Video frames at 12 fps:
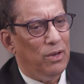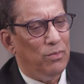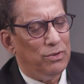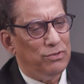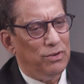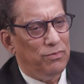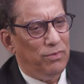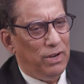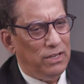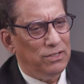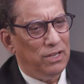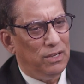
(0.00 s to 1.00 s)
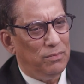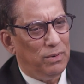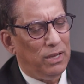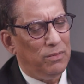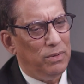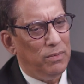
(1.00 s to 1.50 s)
was reflecting
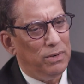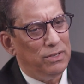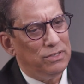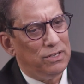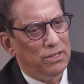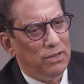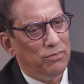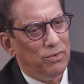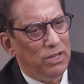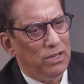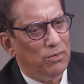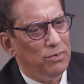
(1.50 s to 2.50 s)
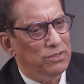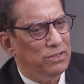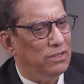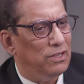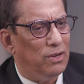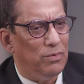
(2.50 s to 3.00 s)
black people in South Africa was
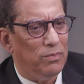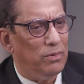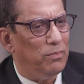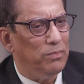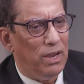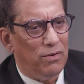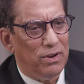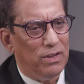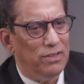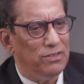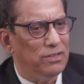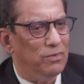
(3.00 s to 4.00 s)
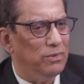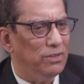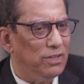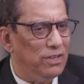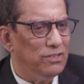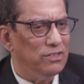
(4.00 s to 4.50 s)
that they were barbarians, they were
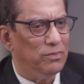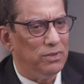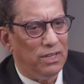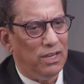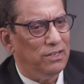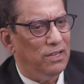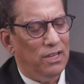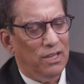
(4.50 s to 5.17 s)
this, they were that.